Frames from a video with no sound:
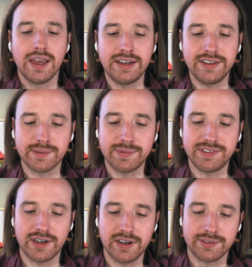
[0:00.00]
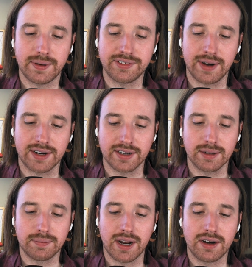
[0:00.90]
It needs some serious
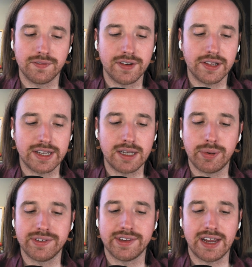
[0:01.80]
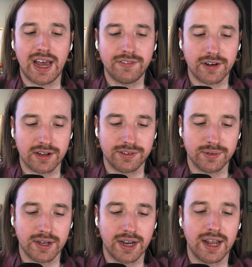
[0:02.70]
resurrecting, but I don't feel like he puts any effort into it,